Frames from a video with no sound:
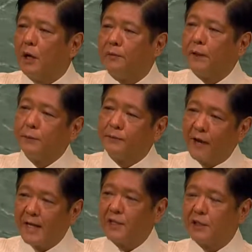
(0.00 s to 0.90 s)
of
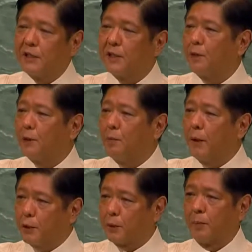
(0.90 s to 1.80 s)
advances in
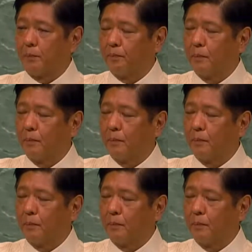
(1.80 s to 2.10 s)
automation.